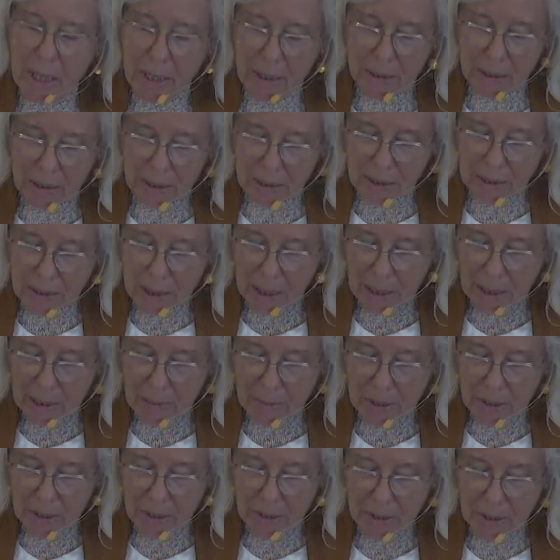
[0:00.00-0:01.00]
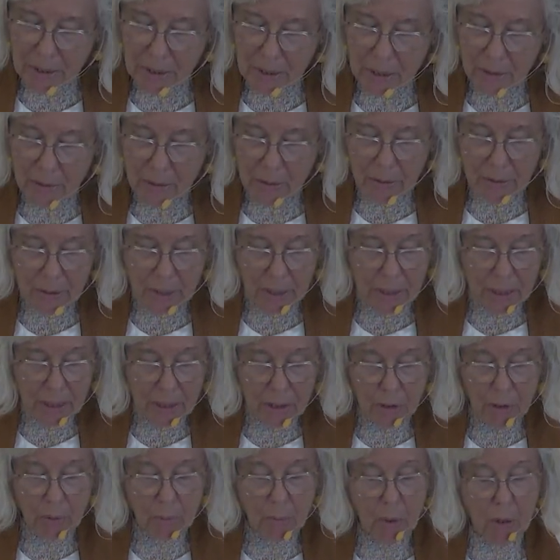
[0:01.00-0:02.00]
this time to consider the
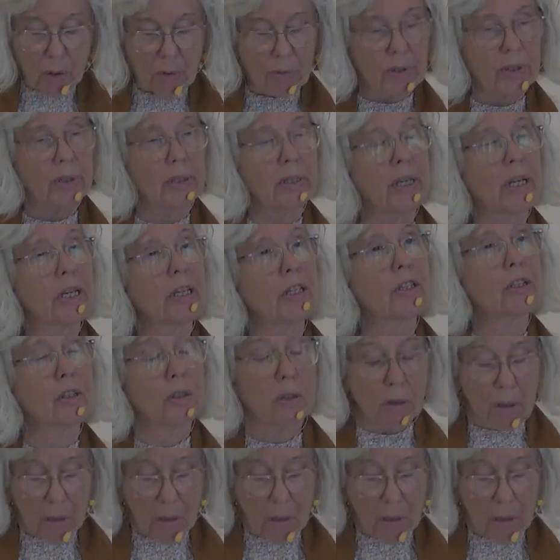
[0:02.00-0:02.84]
interwoven nature